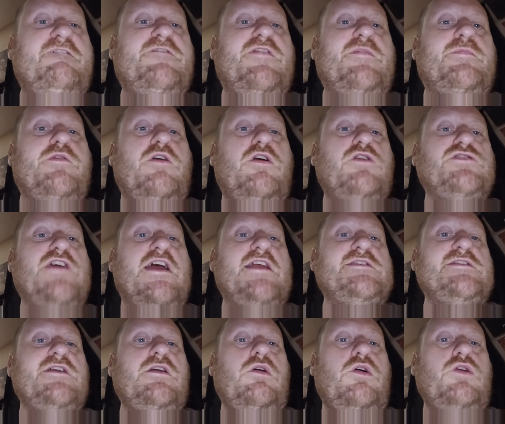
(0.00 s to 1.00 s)

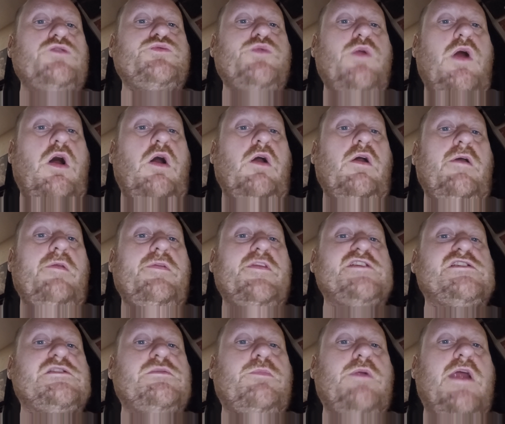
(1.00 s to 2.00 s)
project goes wrong, the
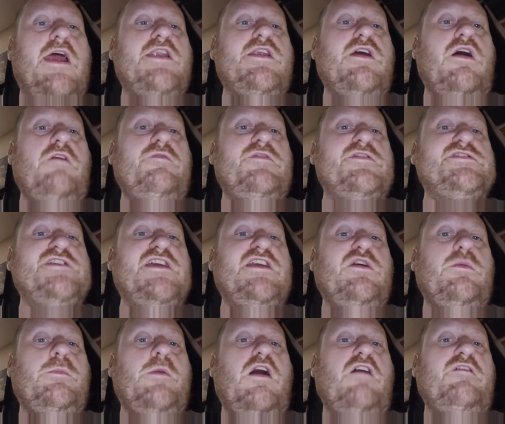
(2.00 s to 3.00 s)
spread of the
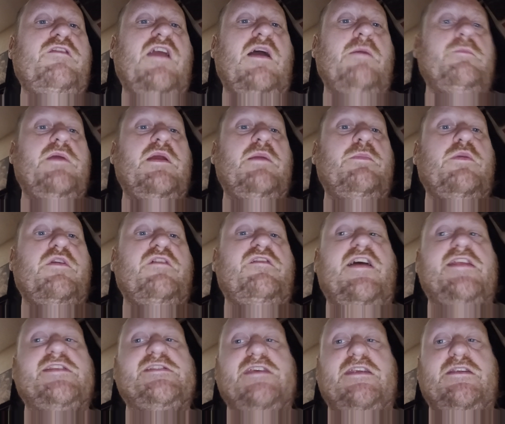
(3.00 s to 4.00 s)
xenomorph can be
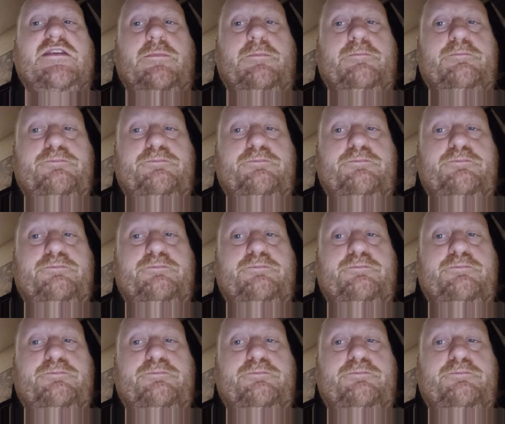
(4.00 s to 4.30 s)
prevented.